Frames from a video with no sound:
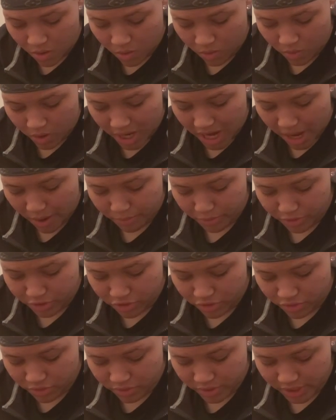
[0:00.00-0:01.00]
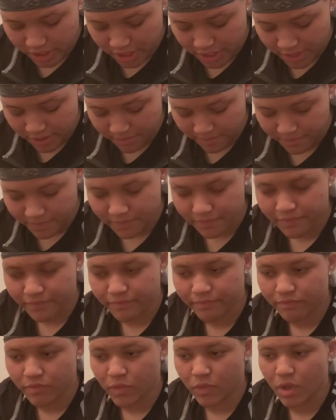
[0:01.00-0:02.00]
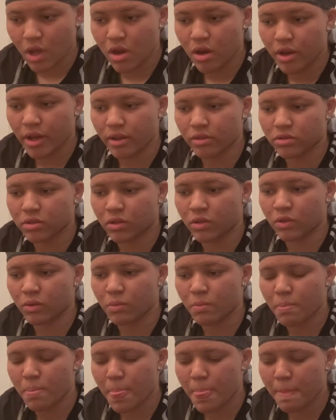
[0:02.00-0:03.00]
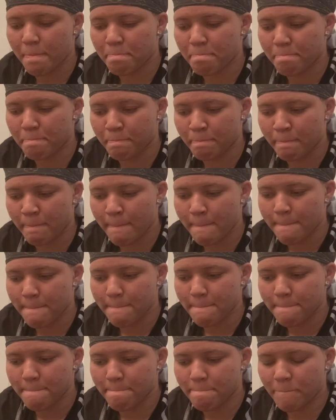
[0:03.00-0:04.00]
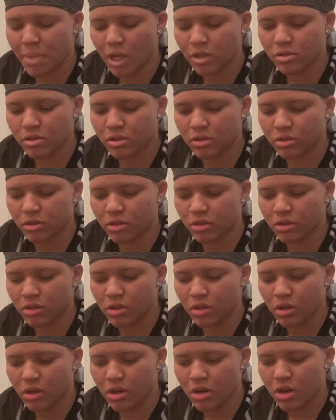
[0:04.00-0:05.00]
What happened to you singing? Okay, so basically